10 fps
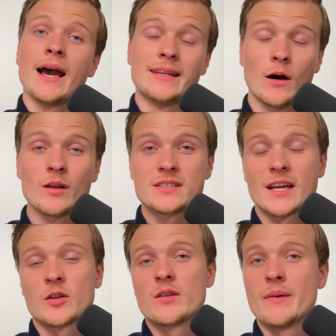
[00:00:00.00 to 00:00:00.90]
And now let's get
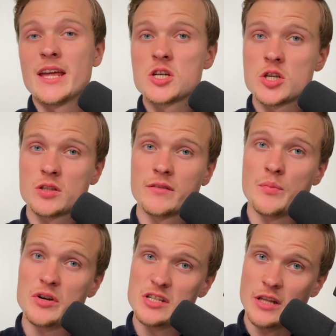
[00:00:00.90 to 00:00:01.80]
to the main gist of the
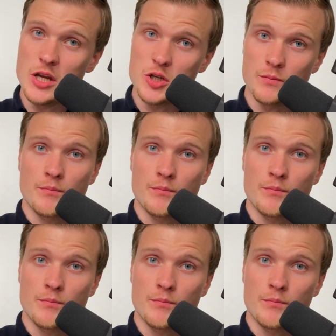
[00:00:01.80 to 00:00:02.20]
presentation.